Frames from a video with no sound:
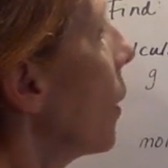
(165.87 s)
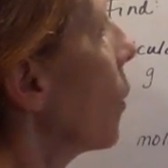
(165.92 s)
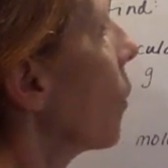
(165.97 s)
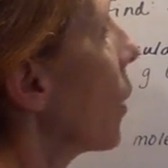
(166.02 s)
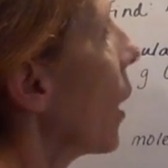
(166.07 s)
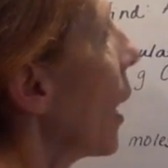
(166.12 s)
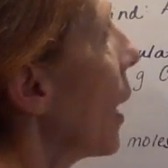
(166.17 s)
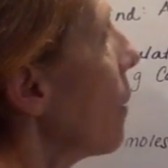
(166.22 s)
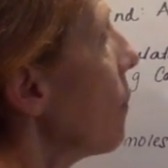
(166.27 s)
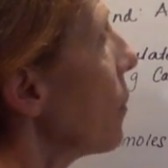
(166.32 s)

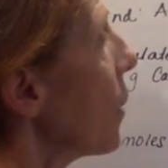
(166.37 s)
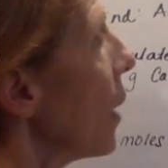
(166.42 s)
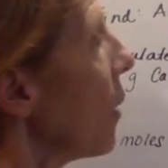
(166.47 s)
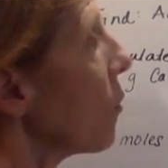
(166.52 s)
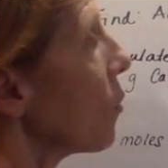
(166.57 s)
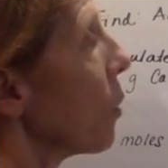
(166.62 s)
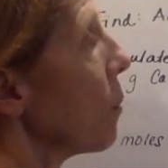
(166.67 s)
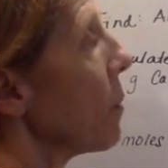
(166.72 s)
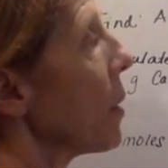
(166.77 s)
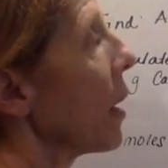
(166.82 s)
Okay,
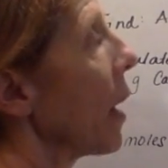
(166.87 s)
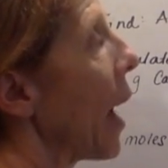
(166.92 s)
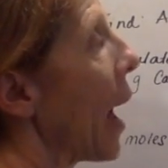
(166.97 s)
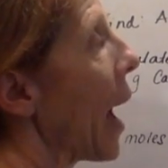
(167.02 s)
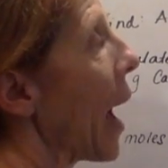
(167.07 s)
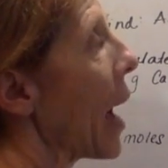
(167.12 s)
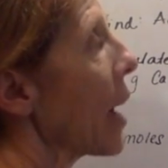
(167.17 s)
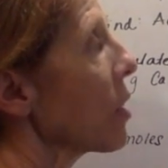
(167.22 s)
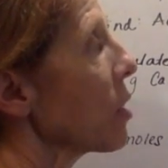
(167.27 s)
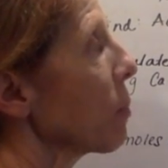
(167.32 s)
from the
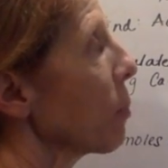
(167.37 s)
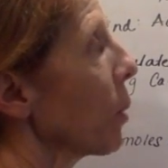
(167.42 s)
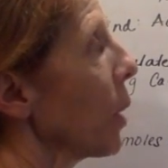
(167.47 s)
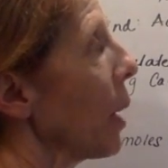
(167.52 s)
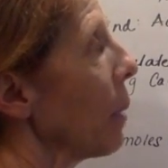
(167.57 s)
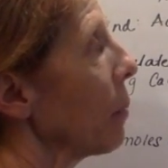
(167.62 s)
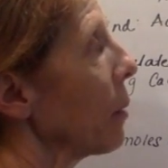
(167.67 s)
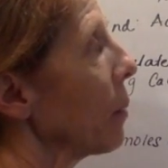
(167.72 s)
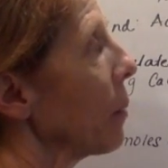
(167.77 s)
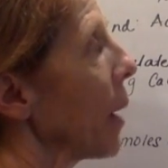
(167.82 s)
last
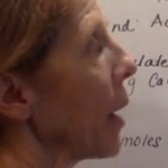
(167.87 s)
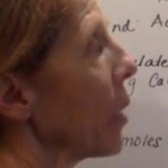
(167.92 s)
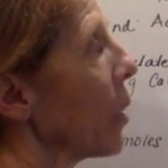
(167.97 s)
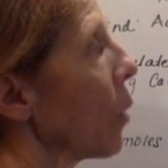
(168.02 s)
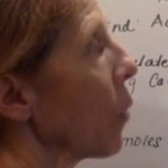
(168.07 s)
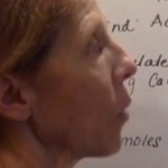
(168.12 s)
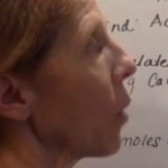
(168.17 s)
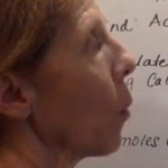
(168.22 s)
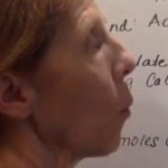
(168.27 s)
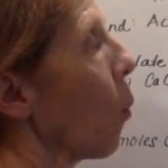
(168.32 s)
problem, I
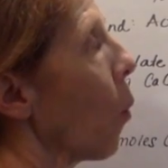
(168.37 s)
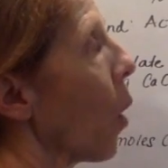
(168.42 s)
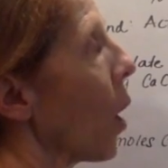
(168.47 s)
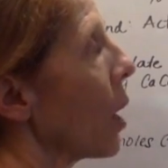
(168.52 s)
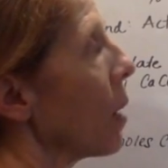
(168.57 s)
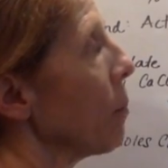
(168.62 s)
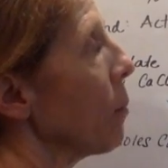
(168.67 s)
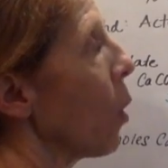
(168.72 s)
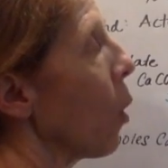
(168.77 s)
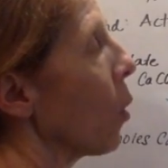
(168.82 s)
know that
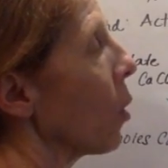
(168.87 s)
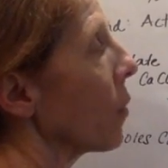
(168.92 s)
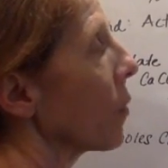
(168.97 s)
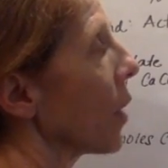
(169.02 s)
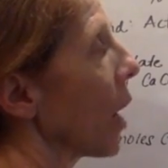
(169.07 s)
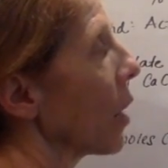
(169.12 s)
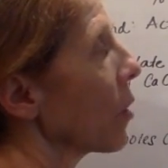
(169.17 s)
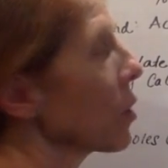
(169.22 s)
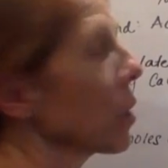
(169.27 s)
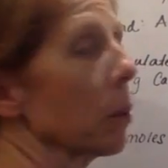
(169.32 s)
1 mole of
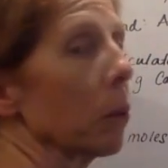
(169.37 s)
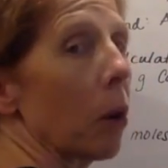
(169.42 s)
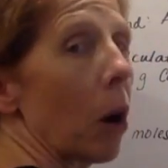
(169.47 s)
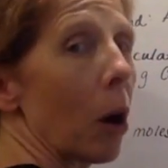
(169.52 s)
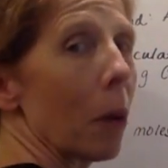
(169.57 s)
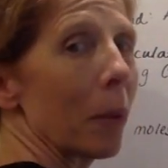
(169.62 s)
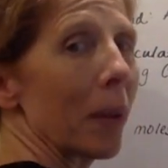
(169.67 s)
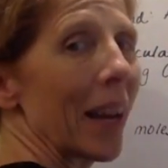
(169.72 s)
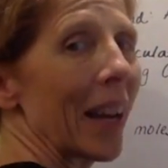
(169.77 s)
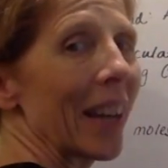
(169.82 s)
calcium
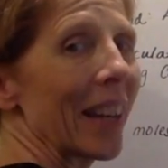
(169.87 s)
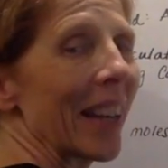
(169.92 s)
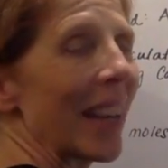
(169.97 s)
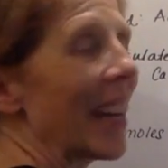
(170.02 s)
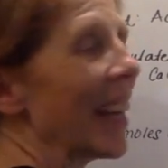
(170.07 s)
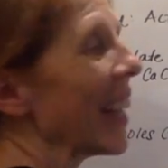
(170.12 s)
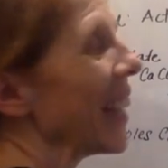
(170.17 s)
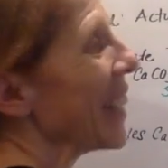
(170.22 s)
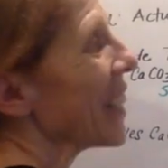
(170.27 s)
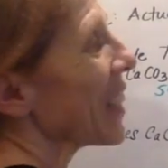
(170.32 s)
carbonate
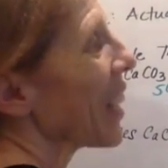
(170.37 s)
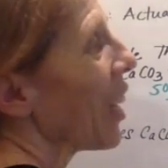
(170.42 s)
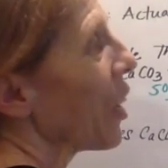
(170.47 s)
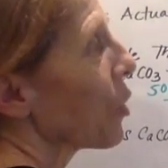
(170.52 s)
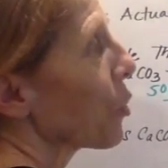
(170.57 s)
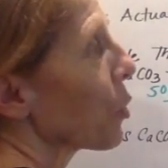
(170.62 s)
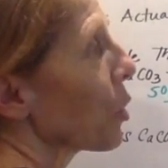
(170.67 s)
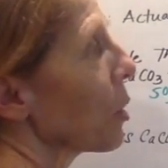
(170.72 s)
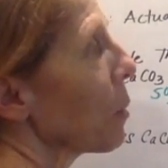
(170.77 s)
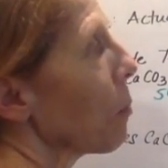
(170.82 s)
is
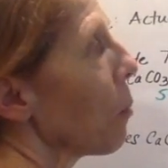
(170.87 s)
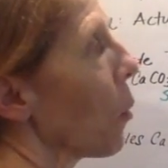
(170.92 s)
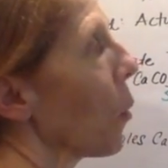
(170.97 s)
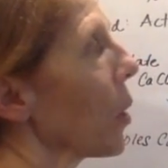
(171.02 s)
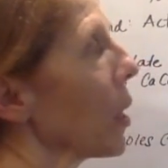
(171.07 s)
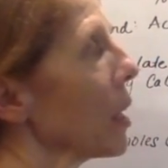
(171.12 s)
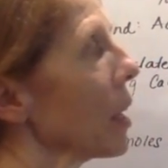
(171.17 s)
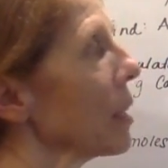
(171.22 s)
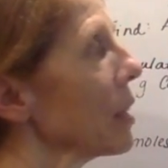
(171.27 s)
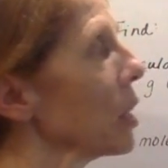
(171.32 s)

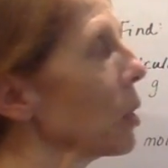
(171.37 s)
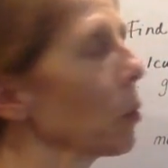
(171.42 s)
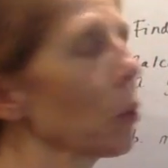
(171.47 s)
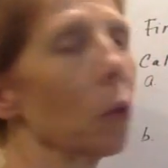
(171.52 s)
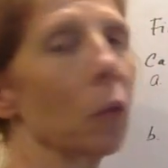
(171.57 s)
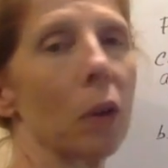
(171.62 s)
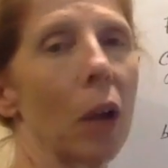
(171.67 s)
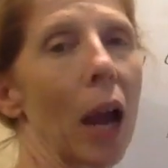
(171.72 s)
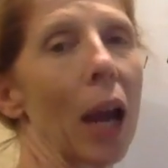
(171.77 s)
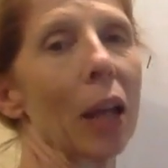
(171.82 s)

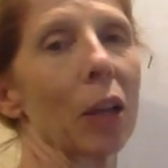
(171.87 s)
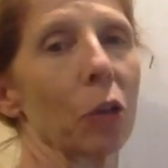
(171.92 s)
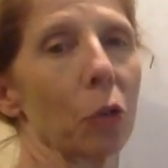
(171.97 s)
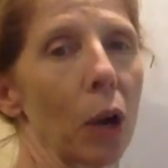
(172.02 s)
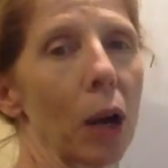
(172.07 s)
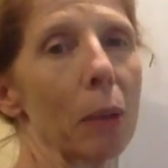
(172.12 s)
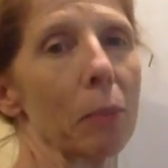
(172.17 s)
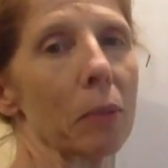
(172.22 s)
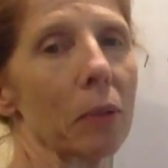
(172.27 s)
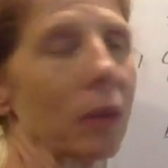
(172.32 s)
100.09
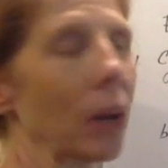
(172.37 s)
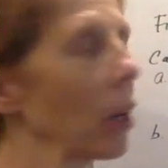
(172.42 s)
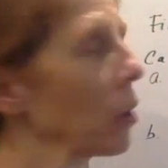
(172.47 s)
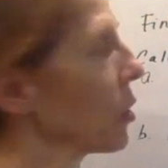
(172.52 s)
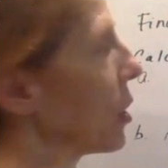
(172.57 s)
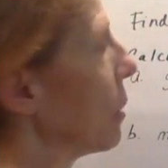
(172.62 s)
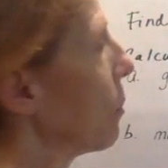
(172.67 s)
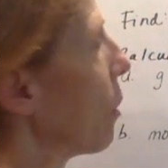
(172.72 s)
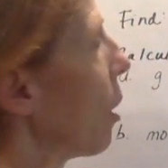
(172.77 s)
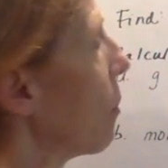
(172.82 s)
grams of
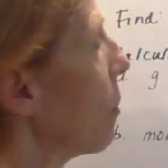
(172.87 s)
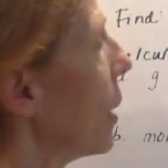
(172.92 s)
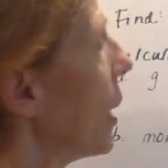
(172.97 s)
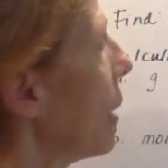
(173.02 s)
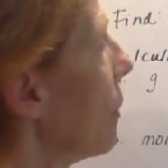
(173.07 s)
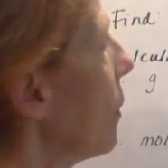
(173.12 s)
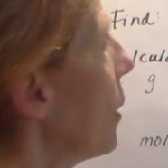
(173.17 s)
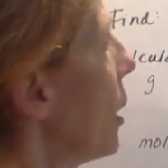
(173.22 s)
calcium carbonate.